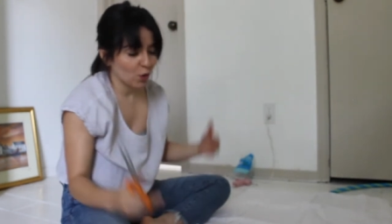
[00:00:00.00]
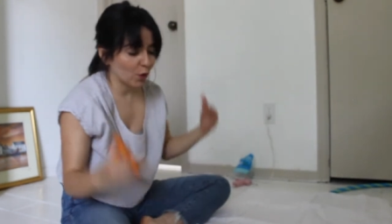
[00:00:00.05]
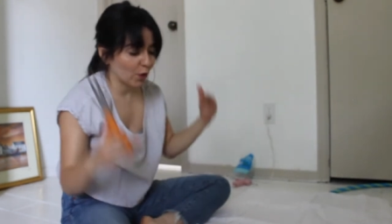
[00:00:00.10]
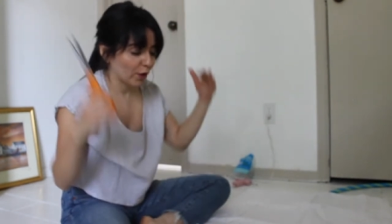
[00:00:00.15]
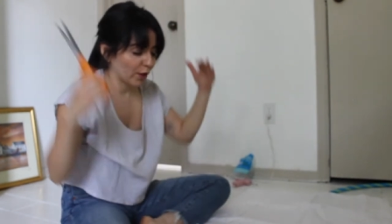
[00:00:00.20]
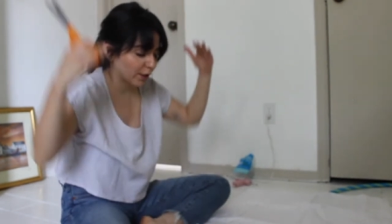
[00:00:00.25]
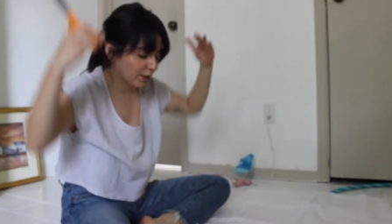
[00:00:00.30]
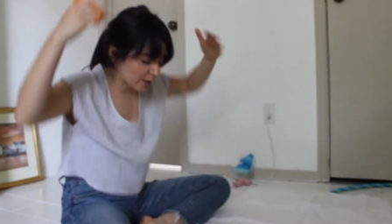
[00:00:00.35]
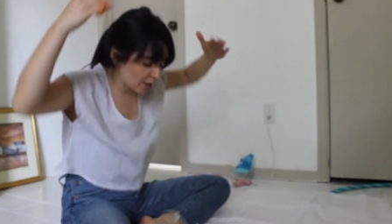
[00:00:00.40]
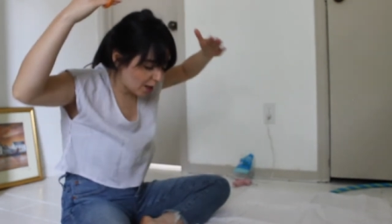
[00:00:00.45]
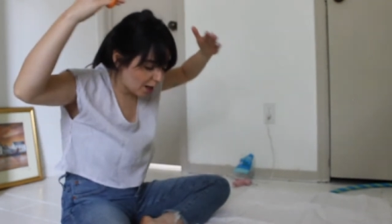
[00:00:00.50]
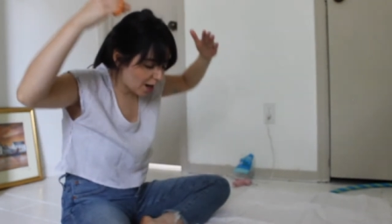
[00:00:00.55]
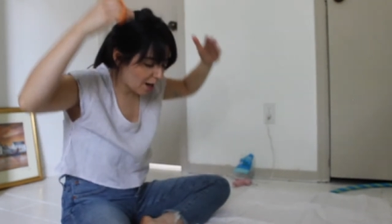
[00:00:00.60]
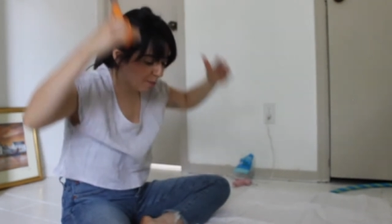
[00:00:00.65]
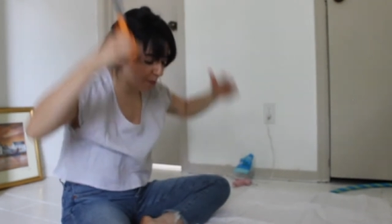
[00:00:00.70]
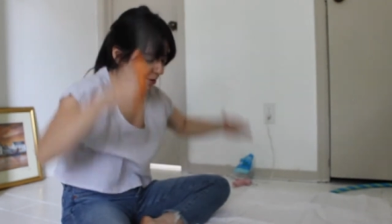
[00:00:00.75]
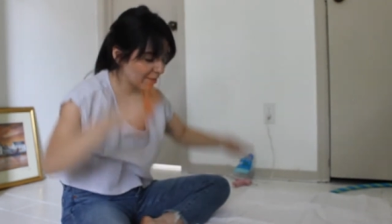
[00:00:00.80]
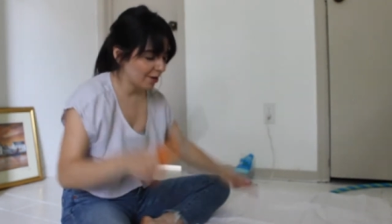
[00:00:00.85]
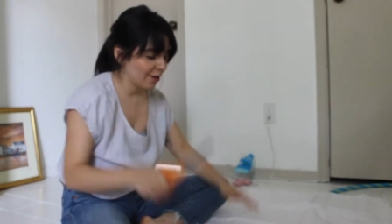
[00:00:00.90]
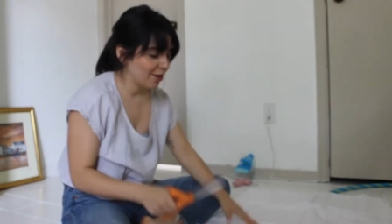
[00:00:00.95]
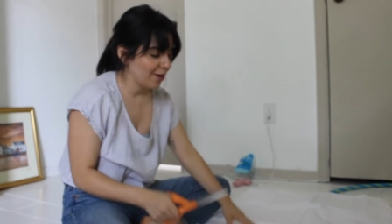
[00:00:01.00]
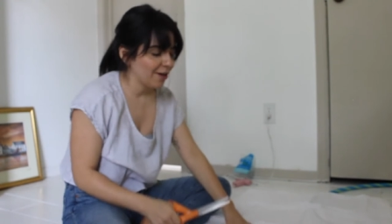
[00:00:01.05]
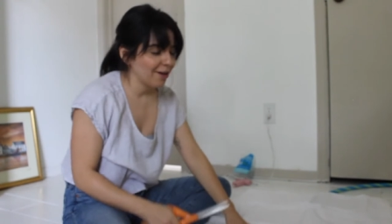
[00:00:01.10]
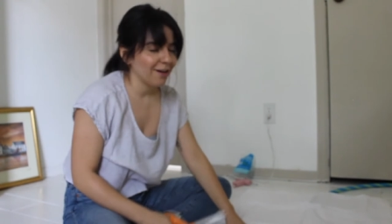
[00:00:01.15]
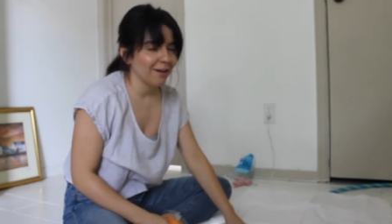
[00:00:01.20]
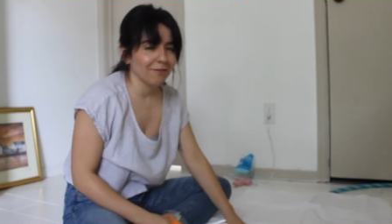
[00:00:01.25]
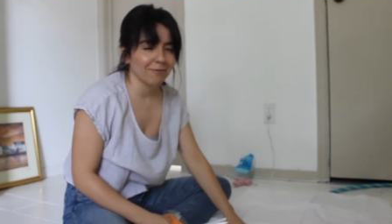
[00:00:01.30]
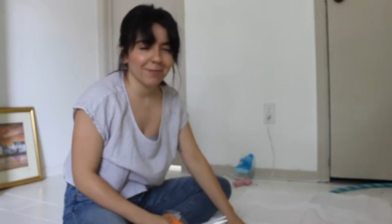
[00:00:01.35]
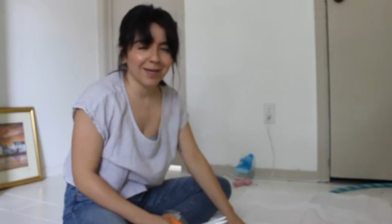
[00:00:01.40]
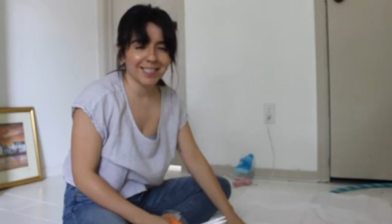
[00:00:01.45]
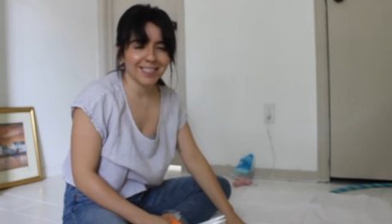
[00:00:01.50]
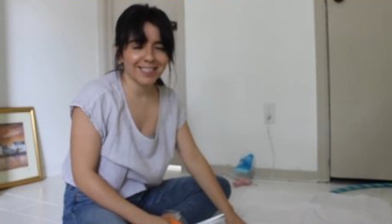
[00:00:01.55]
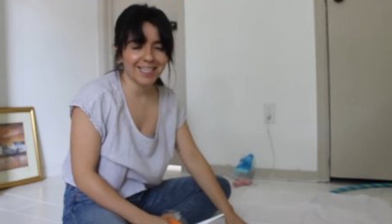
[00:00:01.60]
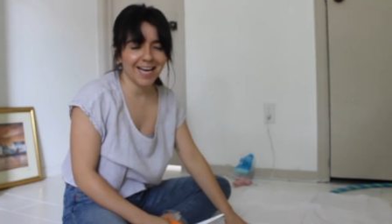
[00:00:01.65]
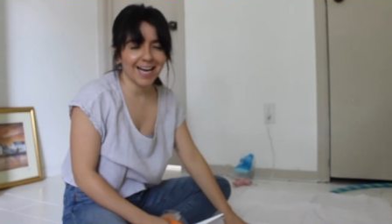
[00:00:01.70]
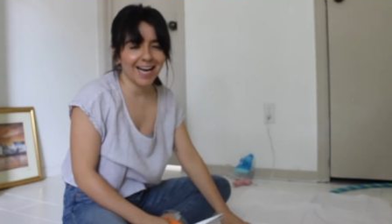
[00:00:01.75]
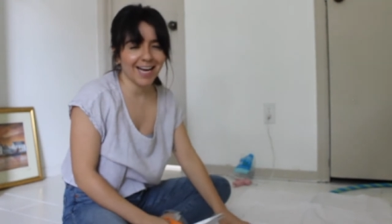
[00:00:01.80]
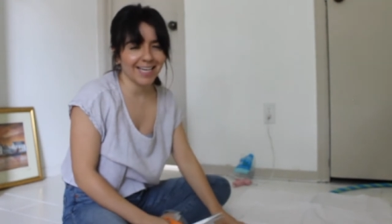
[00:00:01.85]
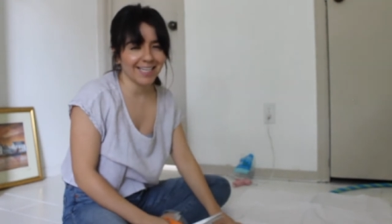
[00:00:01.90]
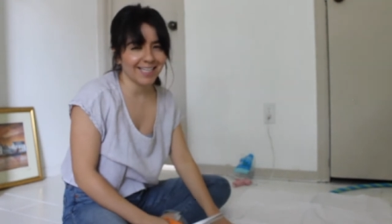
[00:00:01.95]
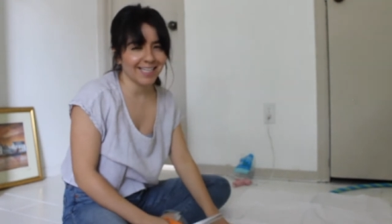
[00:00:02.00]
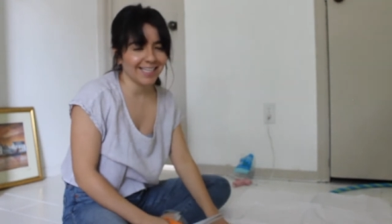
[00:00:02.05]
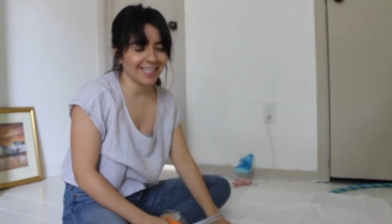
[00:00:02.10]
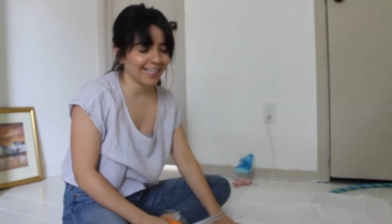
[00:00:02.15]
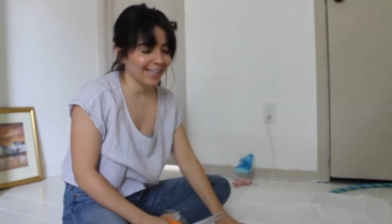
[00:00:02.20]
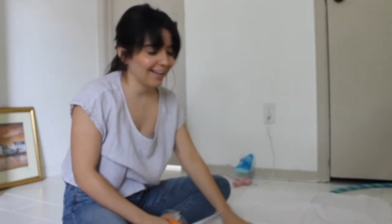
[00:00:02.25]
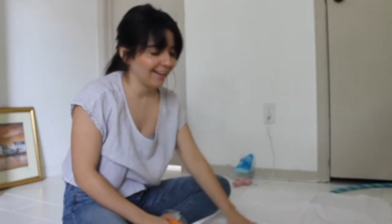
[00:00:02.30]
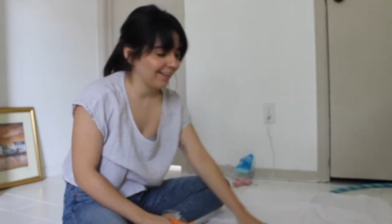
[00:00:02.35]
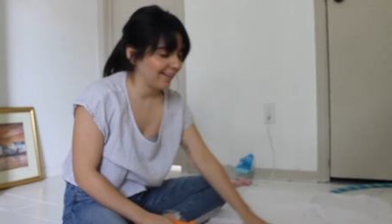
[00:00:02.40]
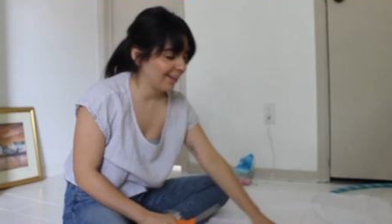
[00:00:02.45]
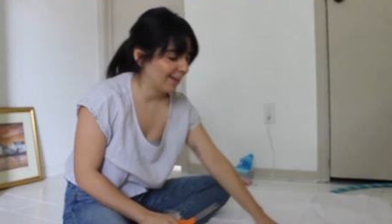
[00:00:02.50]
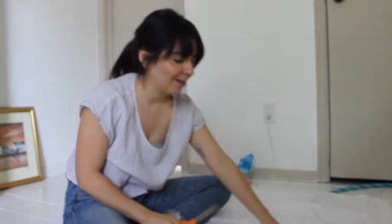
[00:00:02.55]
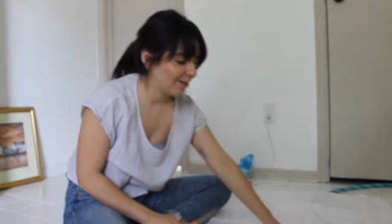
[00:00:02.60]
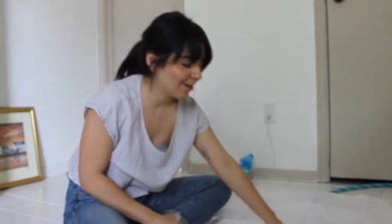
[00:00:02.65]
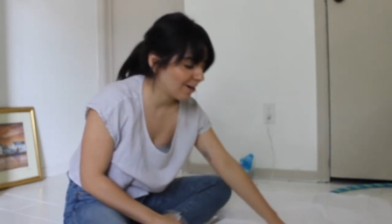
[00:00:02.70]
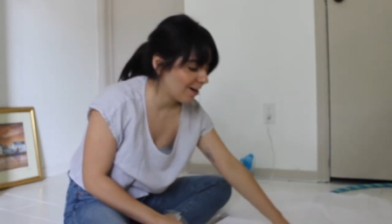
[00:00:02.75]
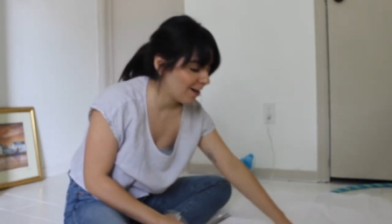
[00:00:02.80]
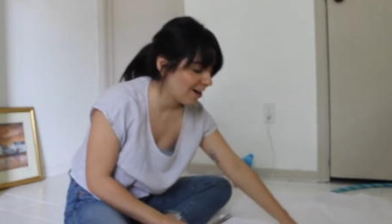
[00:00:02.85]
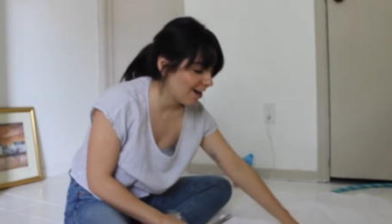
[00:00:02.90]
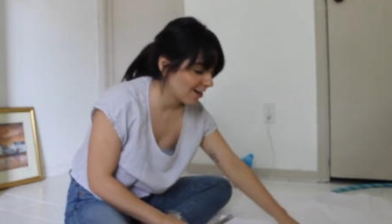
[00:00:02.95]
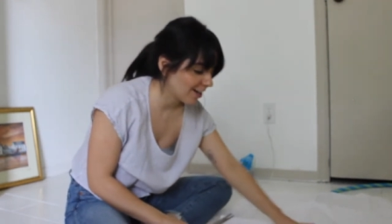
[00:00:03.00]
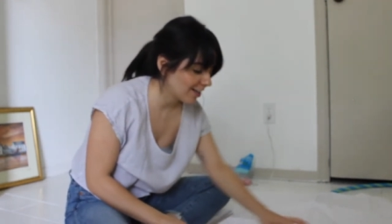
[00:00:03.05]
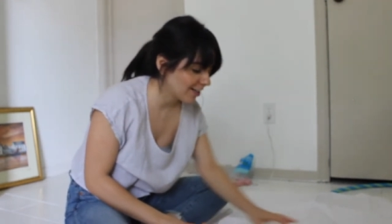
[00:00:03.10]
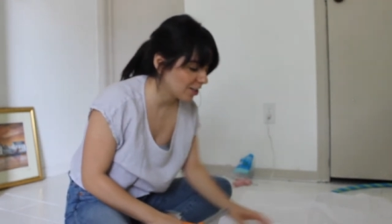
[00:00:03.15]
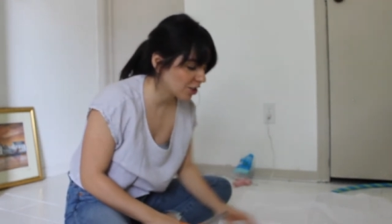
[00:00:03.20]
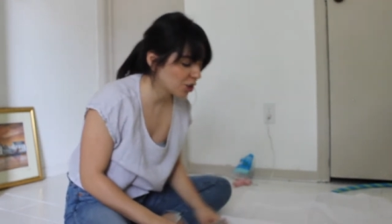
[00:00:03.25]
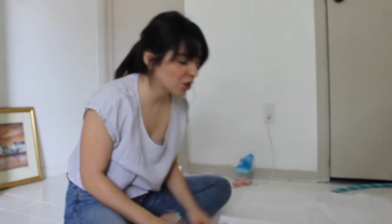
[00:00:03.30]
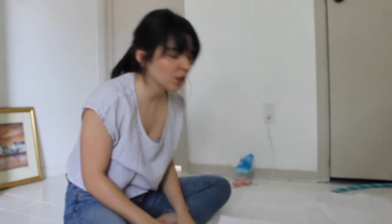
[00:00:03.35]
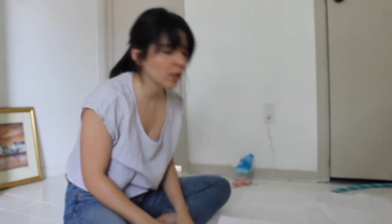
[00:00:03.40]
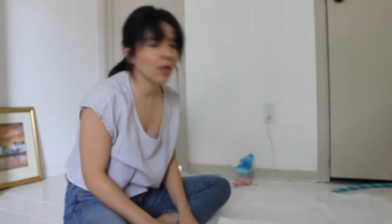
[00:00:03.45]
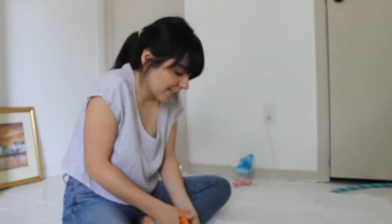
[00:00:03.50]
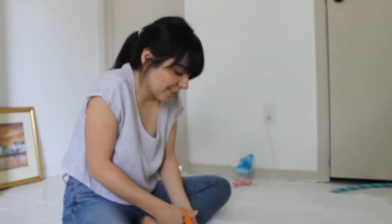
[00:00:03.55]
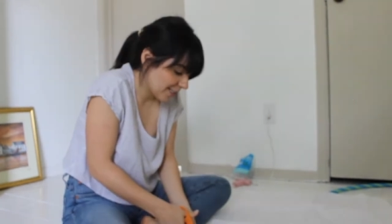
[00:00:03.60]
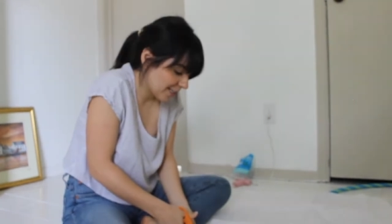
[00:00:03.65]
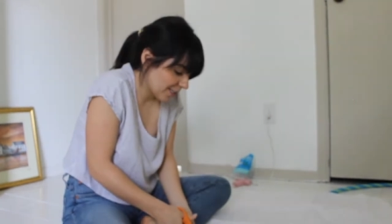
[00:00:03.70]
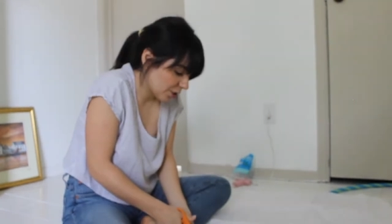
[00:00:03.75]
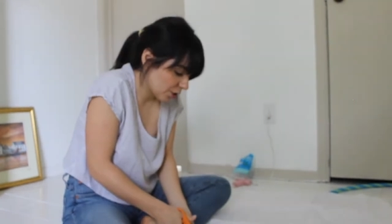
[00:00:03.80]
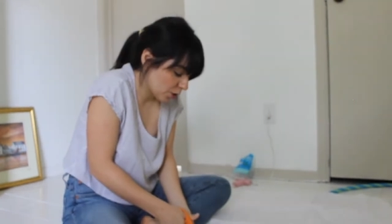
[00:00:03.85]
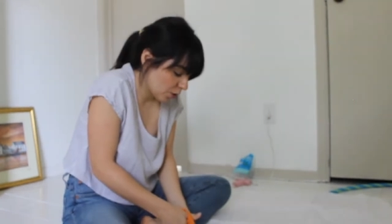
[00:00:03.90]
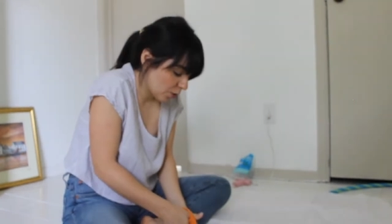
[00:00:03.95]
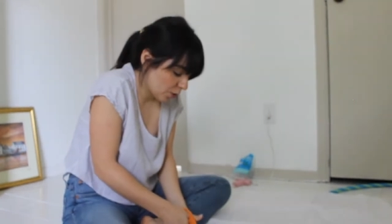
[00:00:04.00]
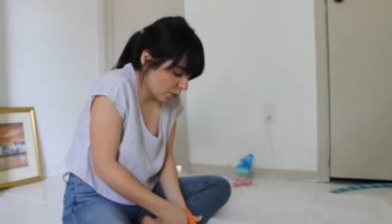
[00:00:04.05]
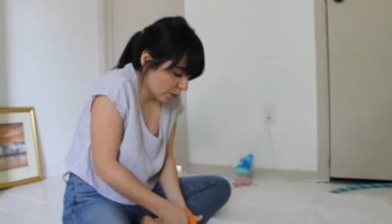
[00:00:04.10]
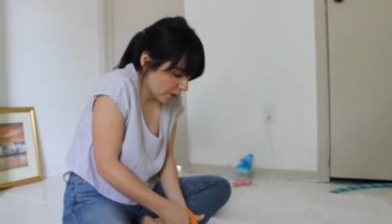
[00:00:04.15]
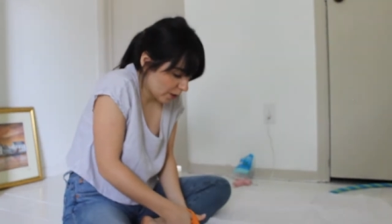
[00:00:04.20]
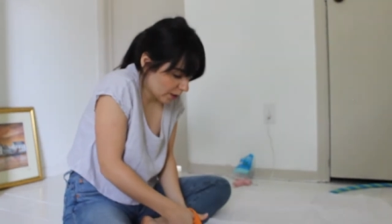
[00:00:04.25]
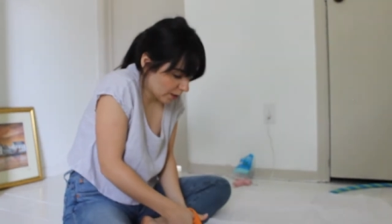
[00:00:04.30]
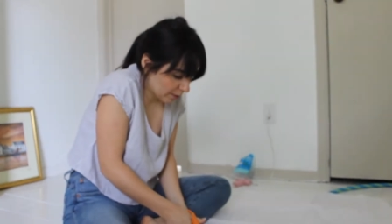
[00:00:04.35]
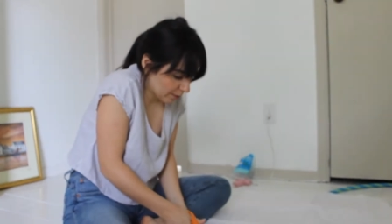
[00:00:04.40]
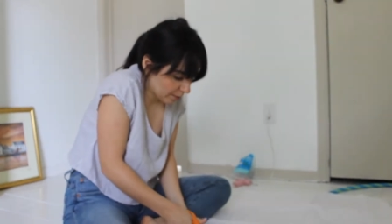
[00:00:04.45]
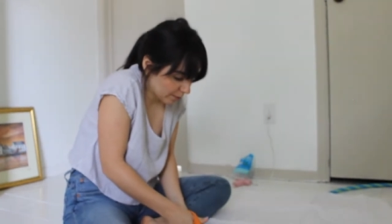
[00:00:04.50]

or the top of my tiny little cottage. Cottage core.